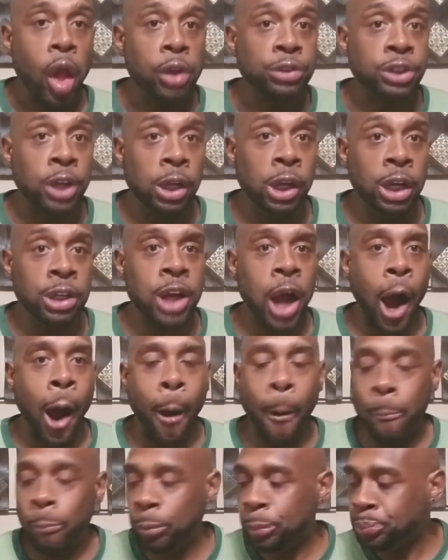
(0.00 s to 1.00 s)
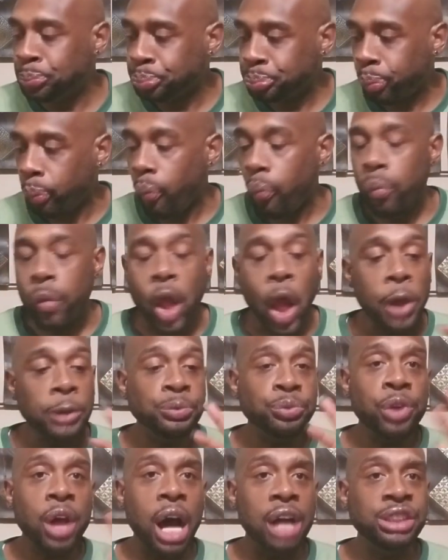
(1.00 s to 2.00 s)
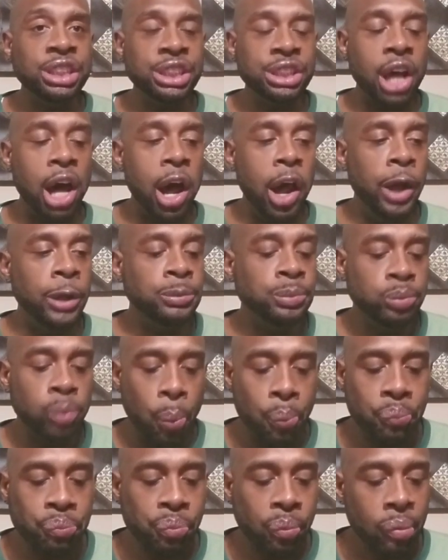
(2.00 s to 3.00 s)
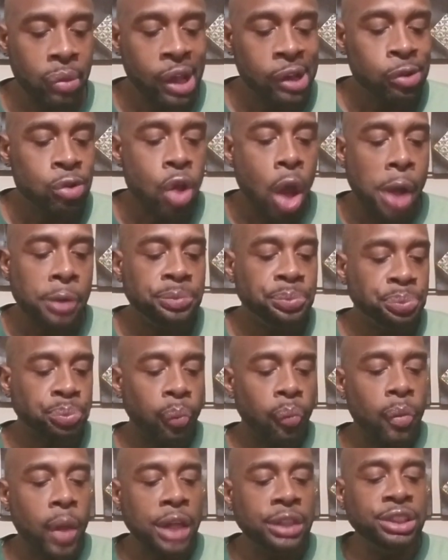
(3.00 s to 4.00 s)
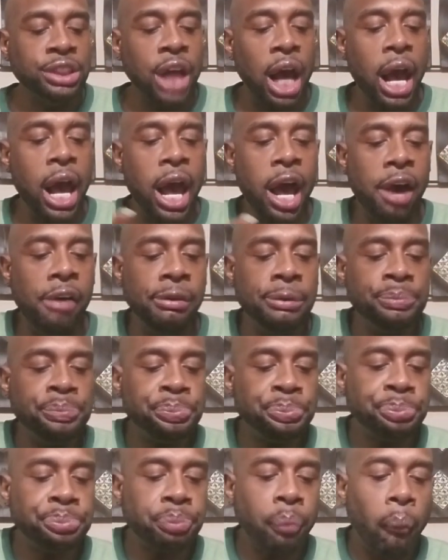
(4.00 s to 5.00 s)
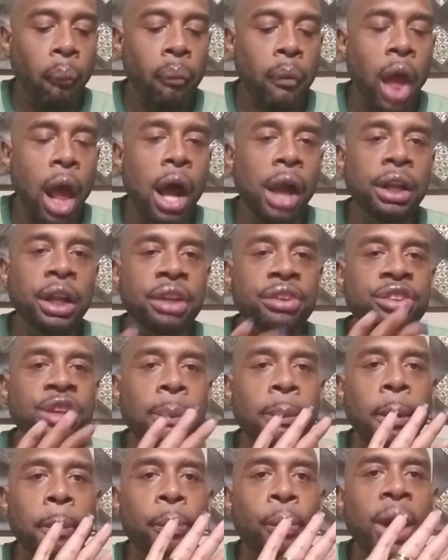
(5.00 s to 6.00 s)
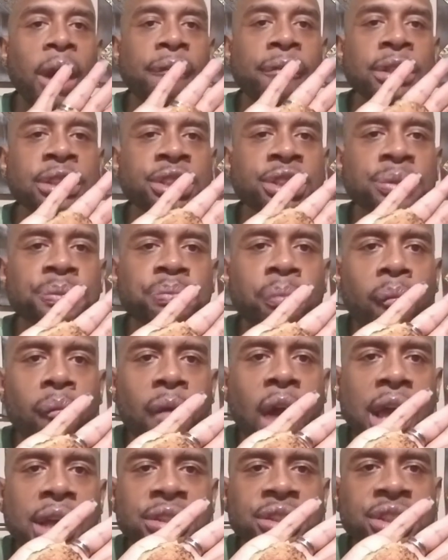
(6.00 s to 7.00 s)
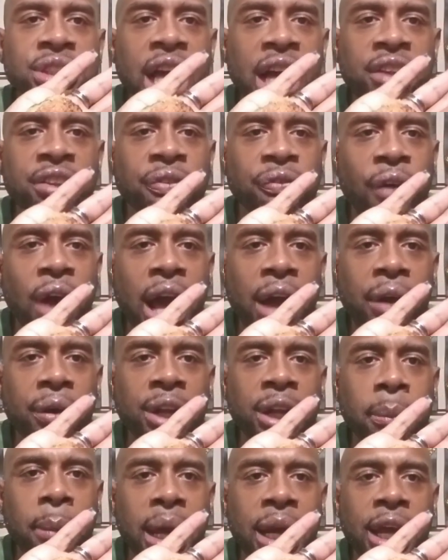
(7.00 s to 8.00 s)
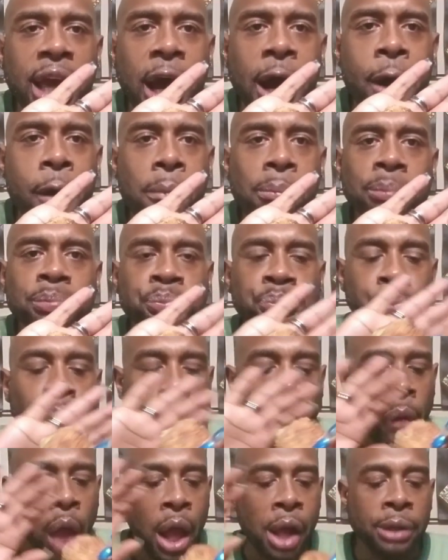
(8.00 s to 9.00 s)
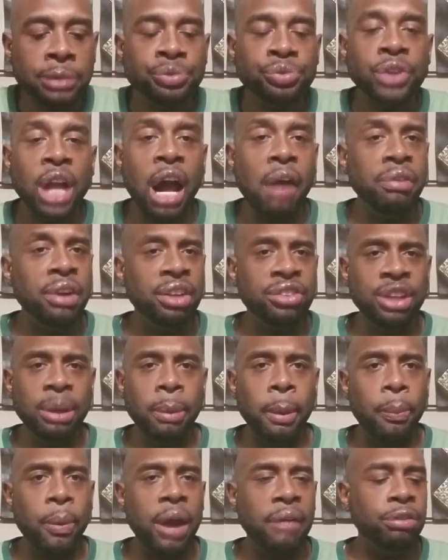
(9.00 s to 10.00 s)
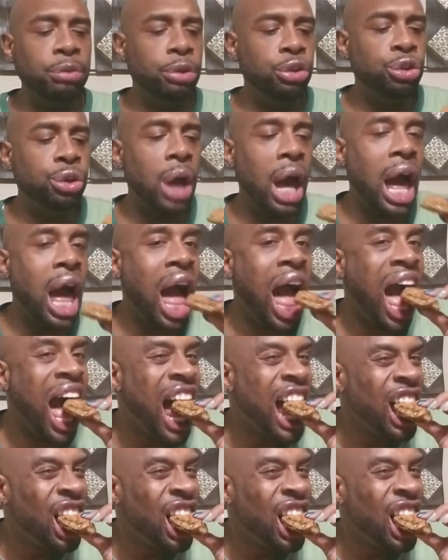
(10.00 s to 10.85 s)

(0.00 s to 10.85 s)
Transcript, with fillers: So look, y'all. I just came to have a little simple breakfast. That's the fried green tomato, y'all. Have a little simple breakfast with you guys.